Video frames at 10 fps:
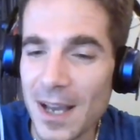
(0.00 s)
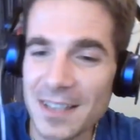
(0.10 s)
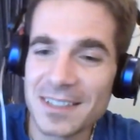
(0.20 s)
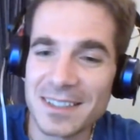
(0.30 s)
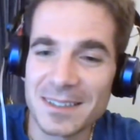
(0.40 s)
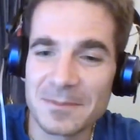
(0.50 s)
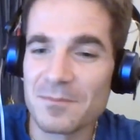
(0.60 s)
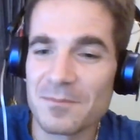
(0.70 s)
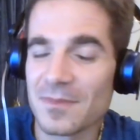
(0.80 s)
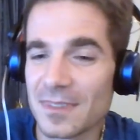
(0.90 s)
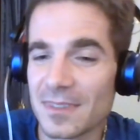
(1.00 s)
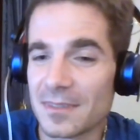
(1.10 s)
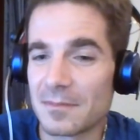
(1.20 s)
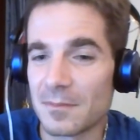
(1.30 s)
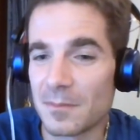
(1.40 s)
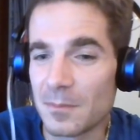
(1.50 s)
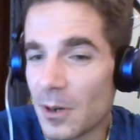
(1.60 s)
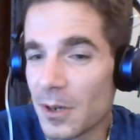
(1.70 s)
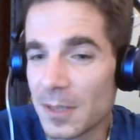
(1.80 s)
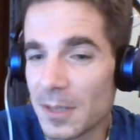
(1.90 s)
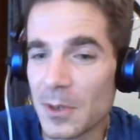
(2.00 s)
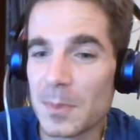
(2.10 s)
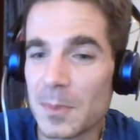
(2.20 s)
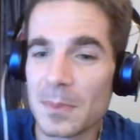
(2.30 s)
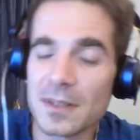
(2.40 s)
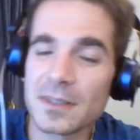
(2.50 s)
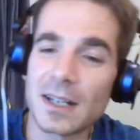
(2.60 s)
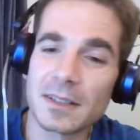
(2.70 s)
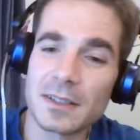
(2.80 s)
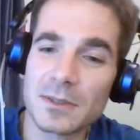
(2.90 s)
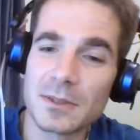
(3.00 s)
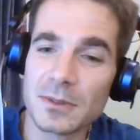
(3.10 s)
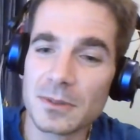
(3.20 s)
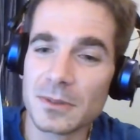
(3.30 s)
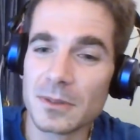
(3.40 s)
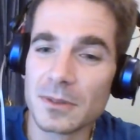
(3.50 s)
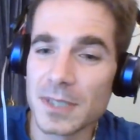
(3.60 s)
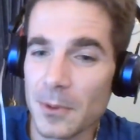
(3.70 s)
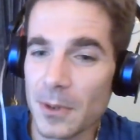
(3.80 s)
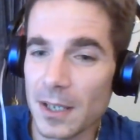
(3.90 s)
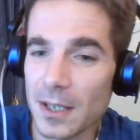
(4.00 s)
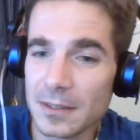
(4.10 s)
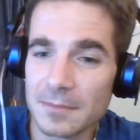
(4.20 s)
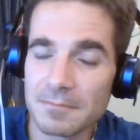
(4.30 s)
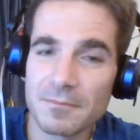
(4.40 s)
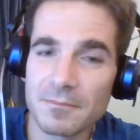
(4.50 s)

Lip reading: passed, more and more people started to separate.